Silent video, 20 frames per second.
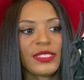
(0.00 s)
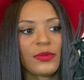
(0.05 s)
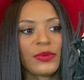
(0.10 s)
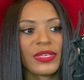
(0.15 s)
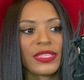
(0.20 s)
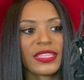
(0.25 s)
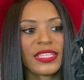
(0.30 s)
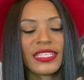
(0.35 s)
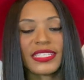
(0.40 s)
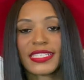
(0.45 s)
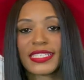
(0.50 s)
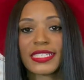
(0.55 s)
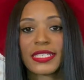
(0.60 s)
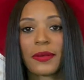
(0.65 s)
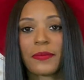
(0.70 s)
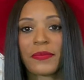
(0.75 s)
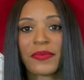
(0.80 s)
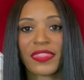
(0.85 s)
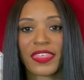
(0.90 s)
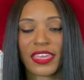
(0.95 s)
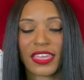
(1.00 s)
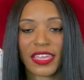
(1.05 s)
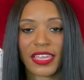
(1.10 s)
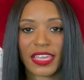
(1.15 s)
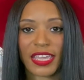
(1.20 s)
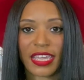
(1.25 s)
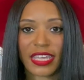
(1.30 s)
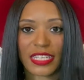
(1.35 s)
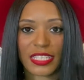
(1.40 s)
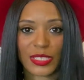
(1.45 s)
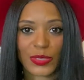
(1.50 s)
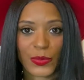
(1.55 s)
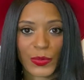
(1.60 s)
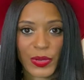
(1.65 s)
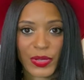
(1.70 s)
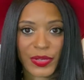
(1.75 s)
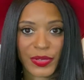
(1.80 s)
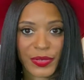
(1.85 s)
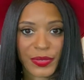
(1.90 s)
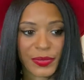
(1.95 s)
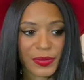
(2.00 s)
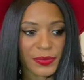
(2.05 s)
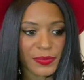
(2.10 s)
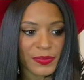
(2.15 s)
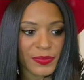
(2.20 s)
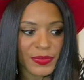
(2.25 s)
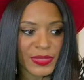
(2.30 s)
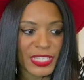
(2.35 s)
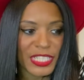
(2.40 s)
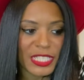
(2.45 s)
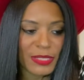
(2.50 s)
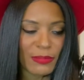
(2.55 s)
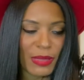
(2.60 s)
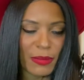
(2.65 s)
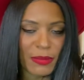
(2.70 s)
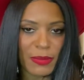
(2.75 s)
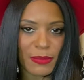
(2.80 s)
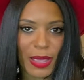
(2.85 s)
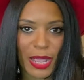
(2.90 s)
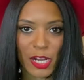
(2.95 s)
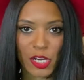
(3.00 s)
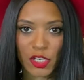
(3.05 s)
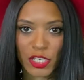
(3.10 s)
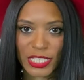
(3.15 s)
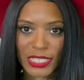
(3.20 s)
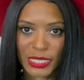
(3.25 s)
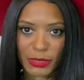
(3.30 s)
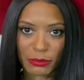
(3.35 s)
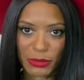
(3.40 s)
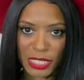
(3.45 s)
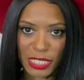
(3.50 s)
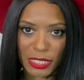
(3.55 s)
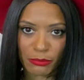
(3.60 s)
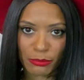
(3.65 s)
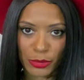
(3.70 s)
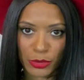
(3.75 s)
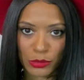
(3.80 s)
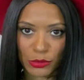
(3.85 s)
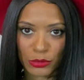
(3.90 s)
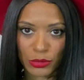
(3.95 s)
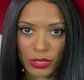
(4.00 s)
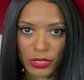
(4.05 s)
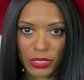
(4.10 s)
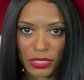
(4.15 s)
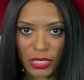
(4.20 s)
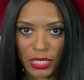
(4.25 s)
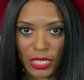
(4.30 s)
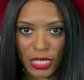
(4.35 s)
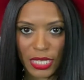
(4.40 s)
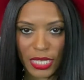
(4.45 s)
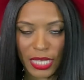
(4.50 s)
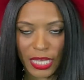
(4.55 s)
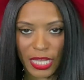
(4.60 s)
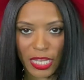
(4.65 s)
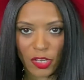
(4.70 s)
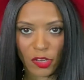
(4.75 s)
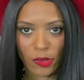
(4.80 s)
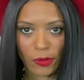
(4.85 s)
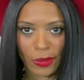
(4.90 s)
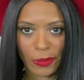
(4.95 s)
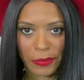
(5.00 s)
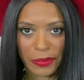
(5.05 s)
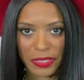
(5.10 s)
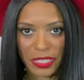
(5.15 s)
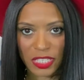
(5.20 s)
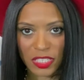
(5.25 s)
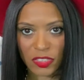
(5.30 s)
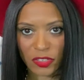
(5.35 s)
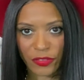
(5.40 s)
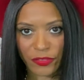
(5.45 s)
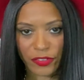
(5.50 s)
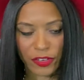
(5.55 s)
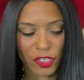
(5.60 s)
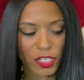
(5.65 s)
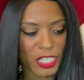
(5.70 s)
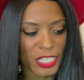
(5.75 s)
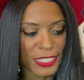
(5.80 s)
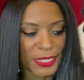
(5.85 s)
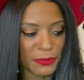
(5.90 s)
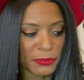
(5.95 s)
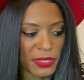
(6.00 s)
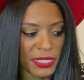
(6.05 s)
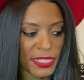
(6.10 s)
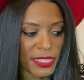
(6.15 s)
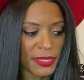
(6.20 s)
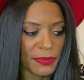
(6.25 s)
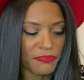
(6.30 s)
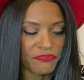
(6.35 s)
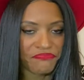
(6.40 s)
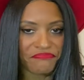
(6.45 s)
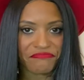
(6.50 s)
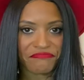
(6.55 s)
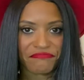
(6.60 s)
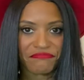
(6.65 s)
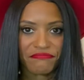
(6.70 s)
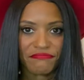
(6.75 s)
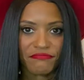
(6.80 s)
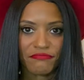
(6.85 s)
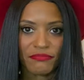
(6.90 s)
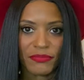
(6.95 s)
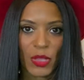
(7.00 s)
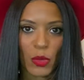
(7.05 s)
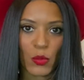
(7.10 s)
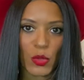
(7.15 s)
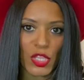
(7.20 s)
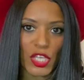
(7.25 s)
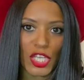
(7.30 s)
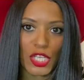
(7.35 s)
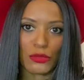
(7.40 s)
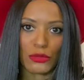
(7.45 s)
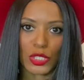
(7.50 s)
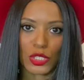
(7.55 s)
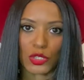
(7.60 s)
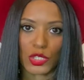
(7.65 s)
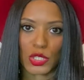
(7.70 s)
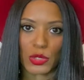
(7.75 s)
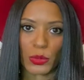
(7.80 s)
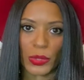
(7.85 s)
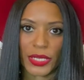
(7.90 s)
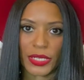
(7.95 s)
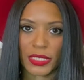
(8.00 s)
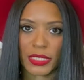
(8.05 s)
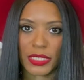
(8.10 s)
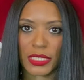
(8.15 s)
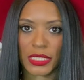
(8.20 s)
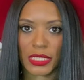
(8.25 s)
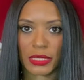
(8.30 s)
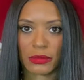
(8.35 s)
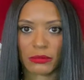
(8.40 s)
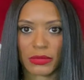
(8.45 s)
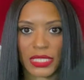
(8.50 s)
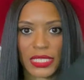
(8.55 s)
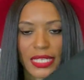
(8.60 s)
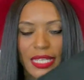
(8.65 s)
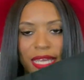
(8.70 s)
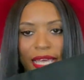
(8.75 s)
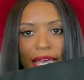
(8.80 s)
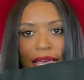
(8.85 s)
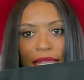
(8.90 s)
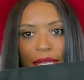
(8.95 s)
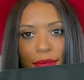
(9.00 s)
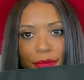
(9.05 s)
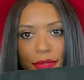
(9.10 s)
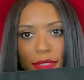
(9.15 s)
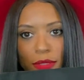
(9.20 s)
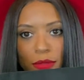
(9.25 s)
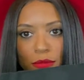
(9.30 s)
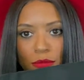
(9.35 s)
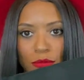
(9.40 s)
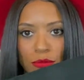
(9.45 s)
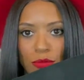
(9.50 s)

with something as well. These may be my Christmas boots. I don't know, I put these on for Christmas with a cute little sweater or something. I don't know.